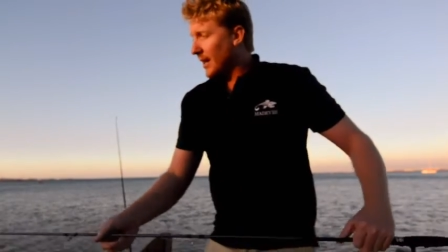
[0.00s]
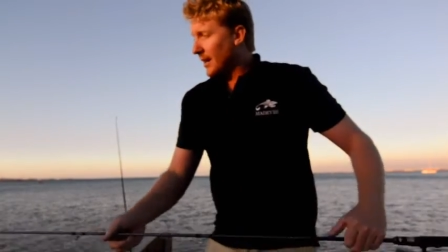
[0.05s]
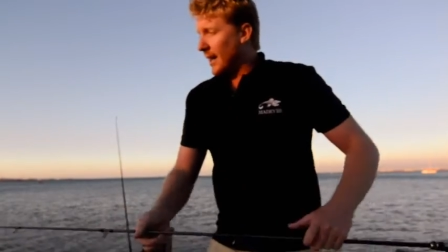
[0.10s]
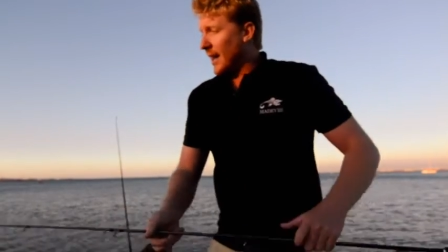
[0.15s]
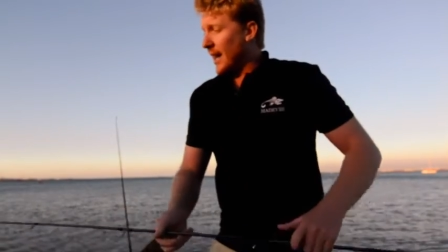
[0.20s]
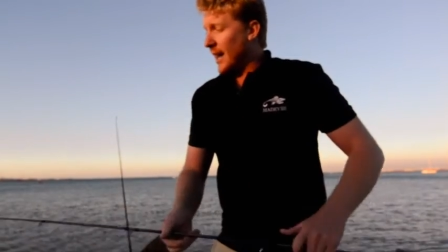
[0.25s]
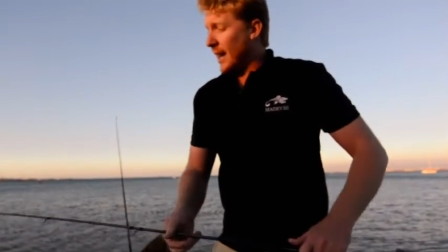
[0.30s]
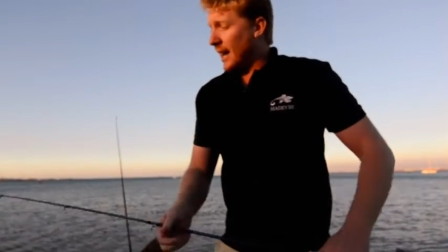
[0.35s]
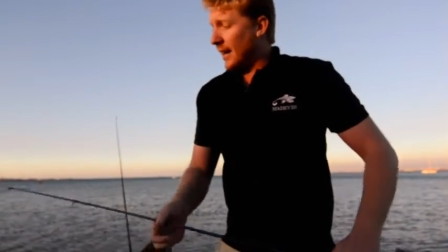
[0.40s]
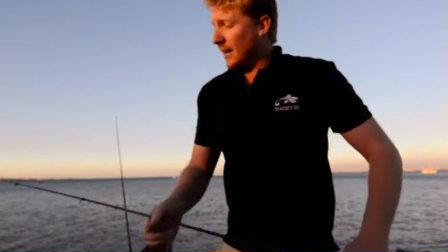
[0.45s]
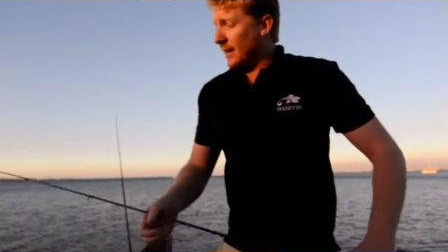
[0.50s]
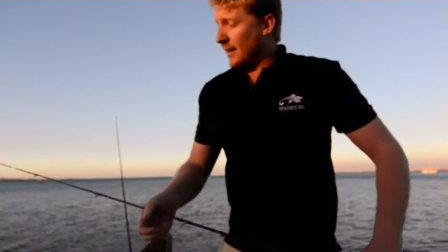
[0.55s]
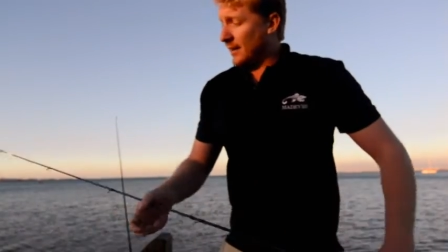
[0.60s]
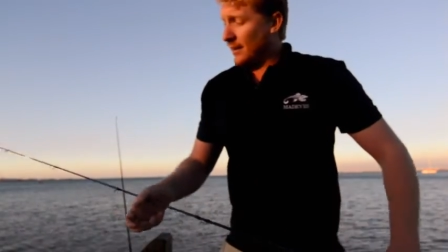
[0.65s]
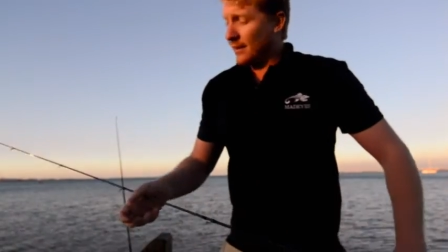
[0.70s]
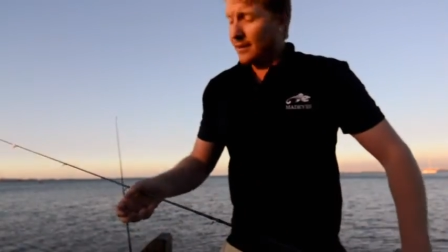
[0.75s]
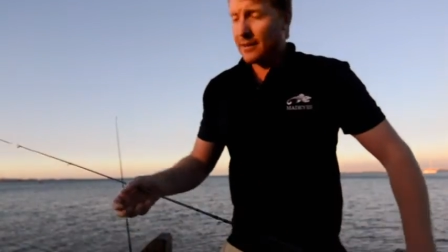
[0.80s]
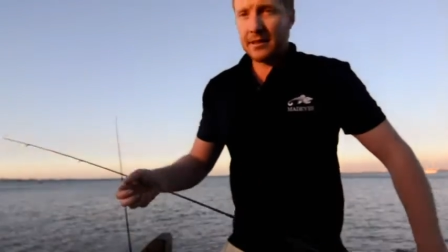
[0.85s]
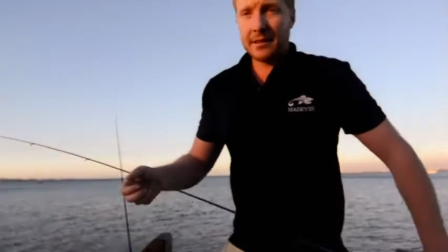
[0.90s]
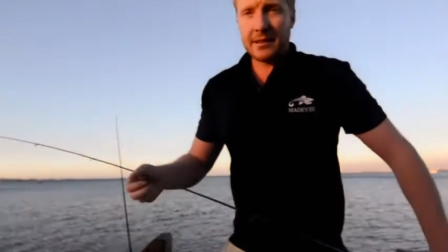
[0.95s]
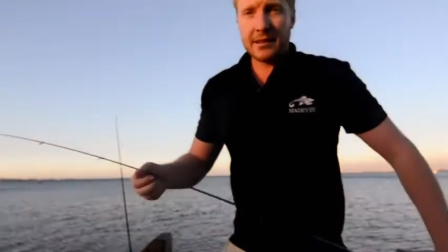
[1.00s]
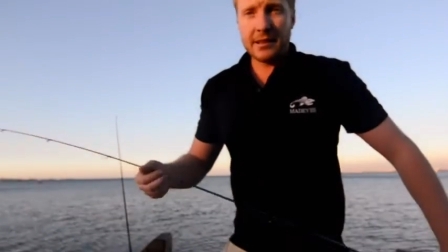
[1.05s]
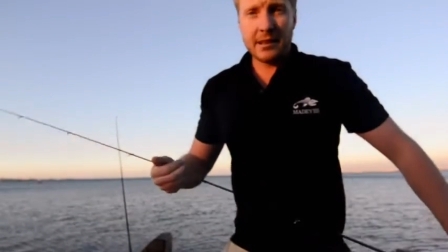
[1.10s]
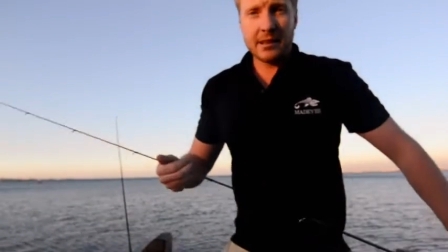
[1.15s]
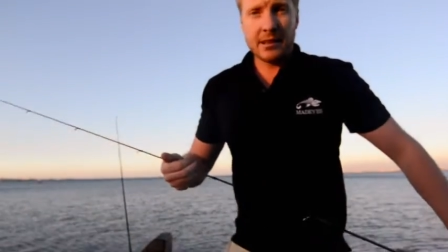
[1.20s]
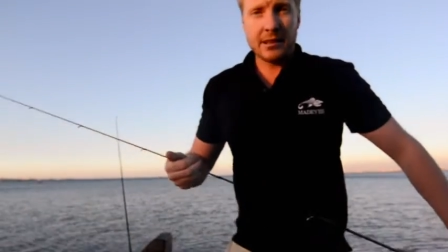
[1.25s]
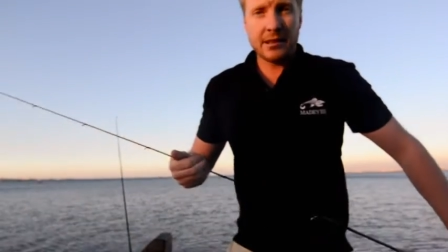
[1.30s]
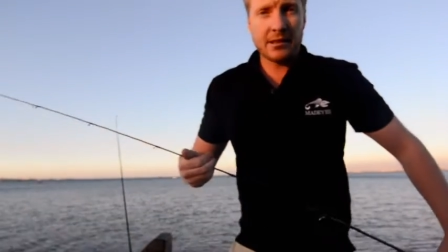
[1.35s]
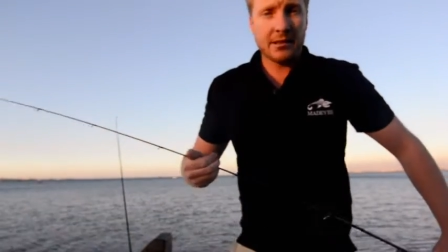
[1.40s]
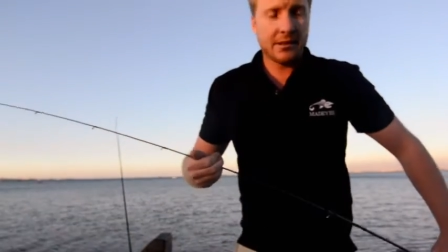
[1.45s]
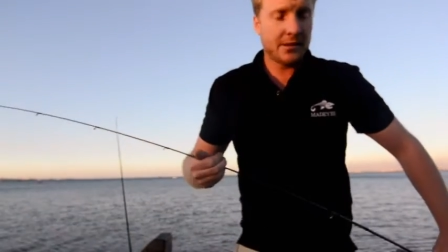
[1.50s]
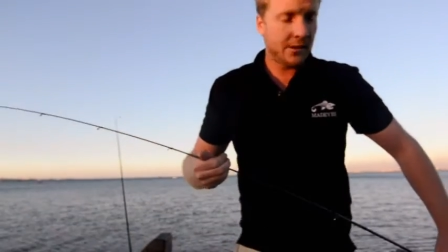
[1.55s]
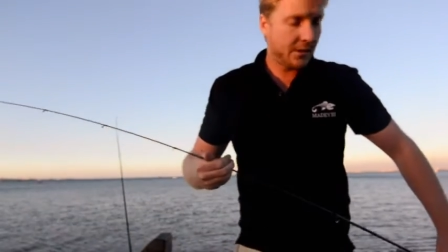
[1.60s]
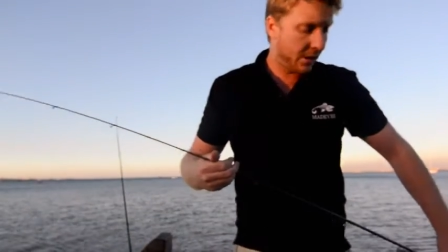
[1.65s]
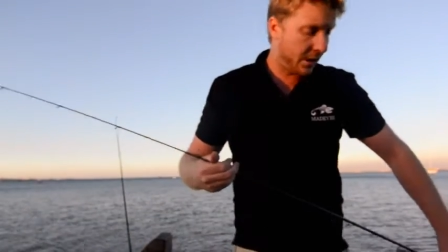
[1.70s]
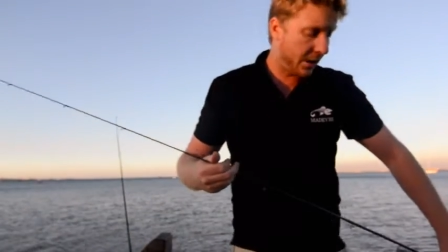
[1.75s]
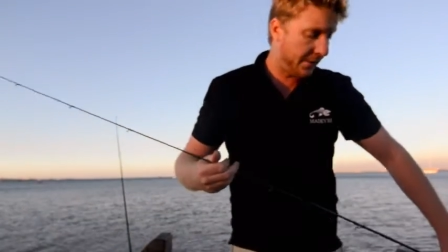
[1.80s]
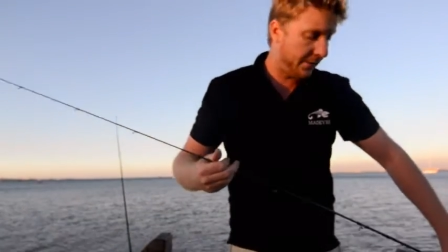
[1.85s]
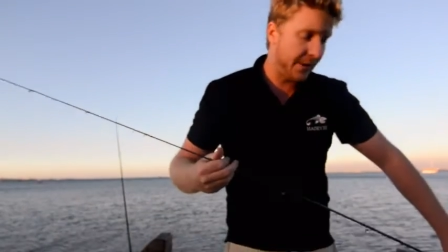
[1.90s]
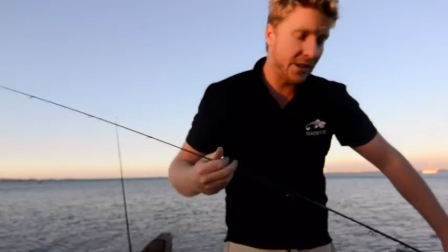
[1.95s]
Now,
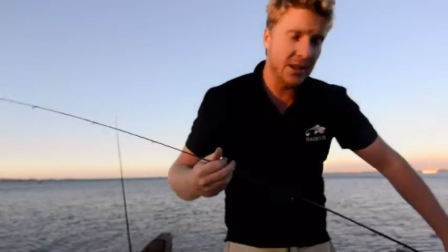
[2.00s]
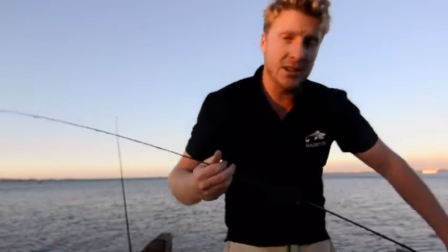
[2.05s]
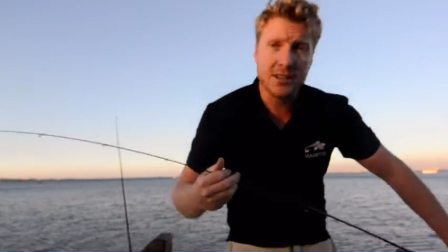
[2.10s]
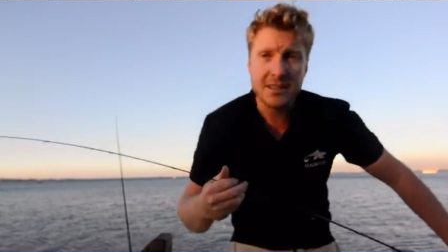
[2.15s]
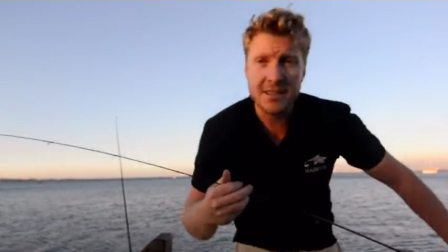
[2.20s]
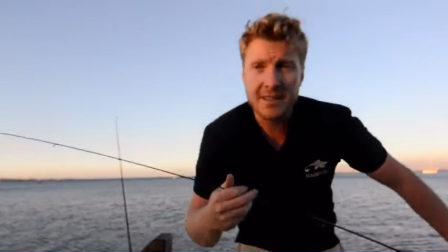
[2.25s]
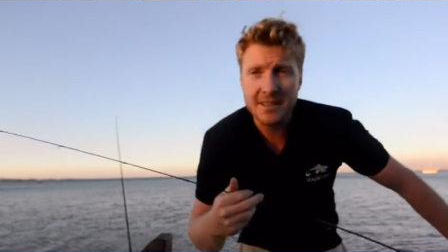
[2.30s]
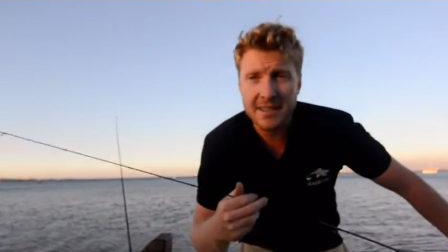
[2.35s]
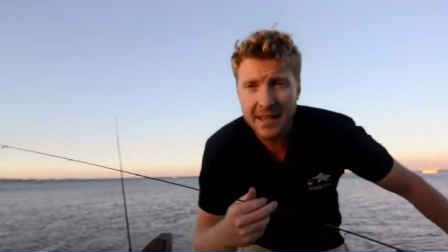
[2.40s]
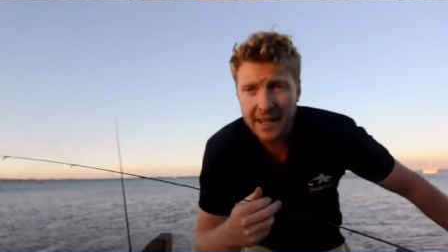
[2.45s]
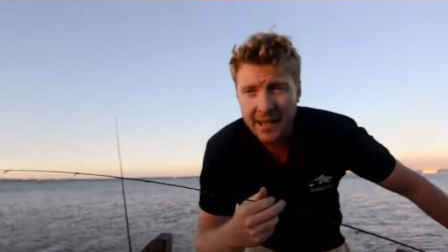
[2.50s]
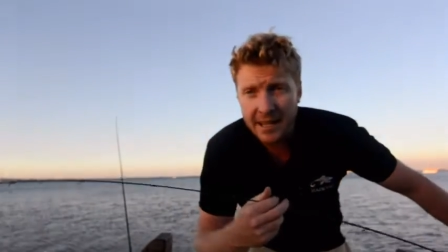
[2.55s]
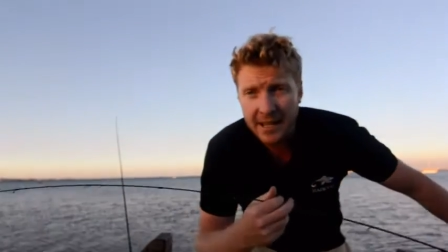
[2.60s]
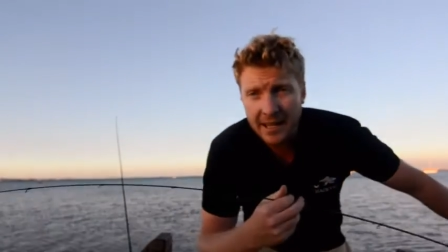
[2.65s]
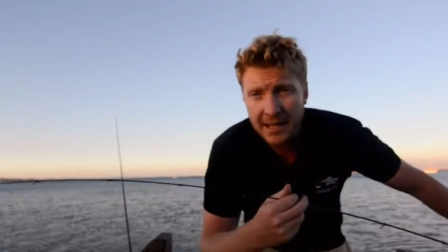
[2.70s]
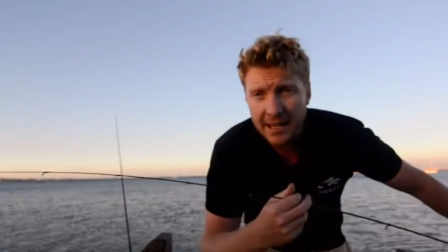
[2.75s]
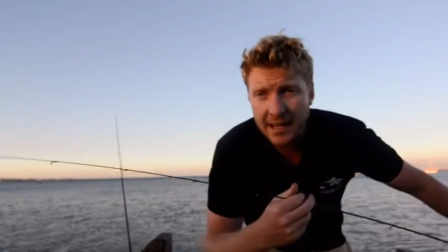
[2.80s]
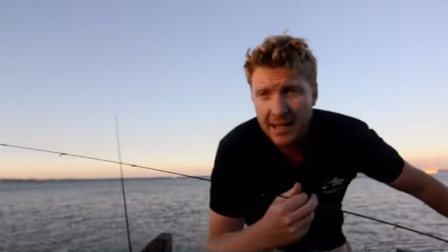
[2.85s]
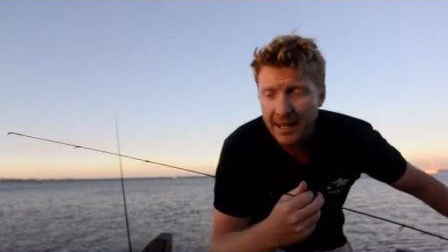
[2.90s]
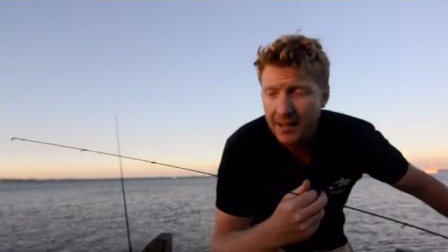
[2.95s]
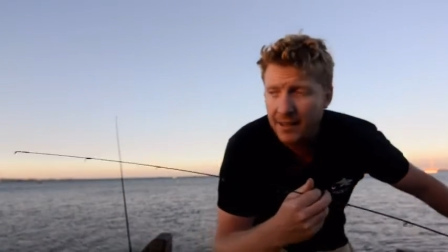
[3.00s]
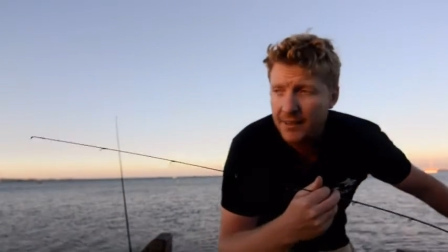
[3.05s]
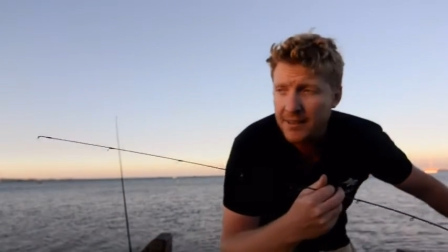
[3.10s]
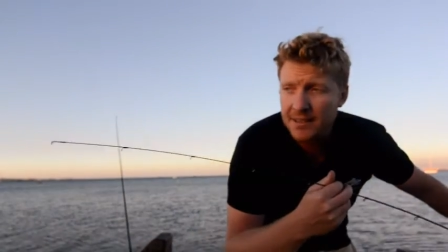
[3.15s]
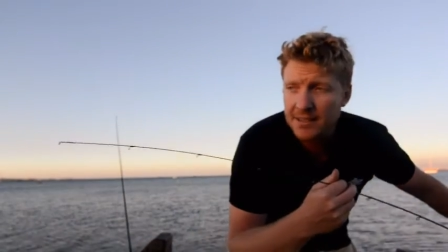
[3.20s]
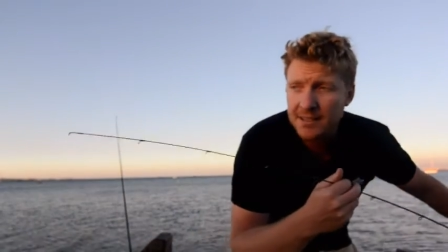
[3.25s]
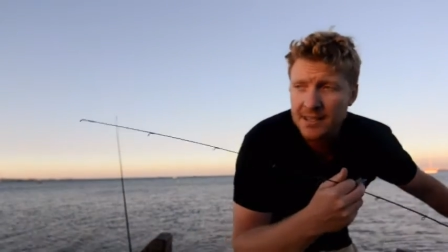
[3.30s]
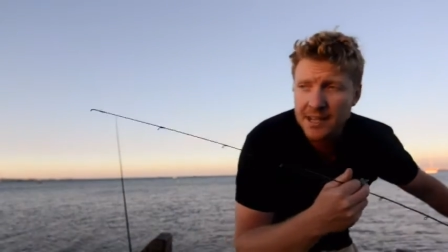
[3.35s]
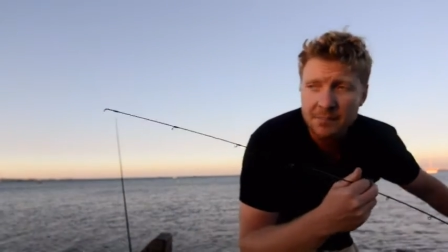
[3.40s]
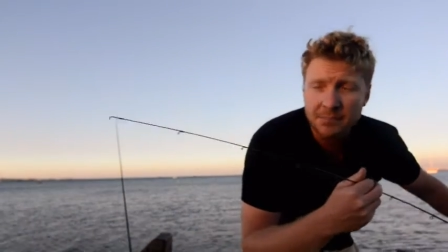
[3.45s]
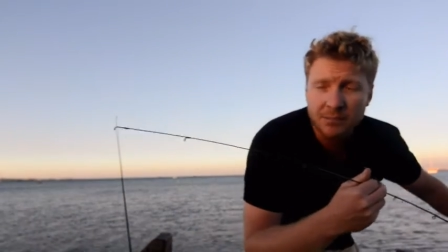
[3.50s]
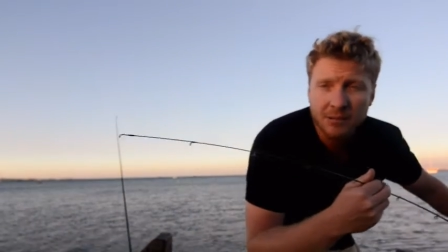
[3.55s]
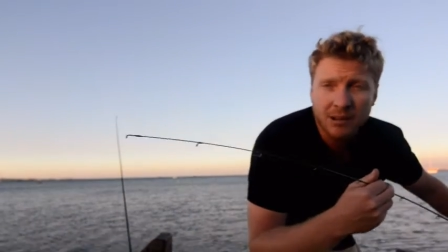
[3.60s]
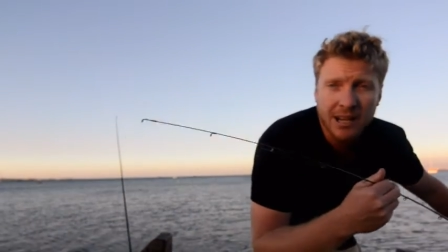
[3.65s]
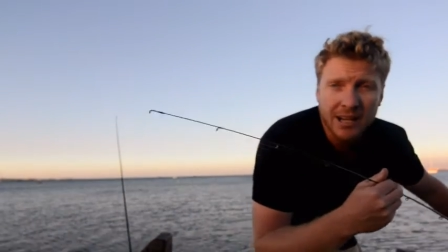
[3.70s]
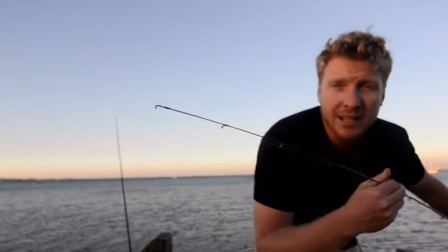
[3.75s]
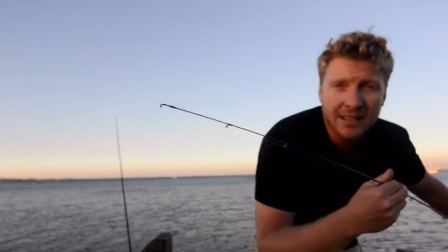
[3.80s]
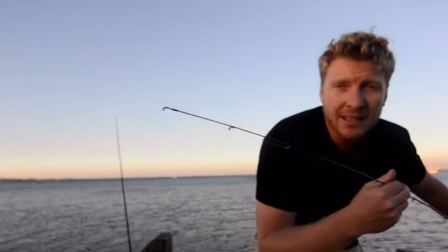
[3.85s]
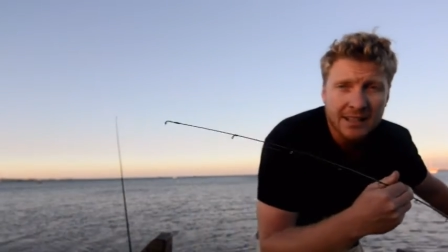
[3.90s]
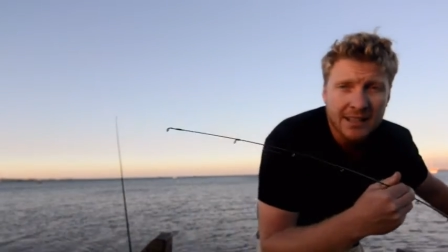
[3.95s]
hopefully you can see this tip
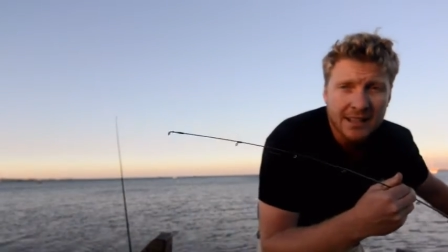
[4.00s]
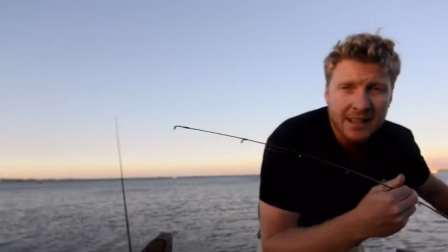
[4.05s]
run.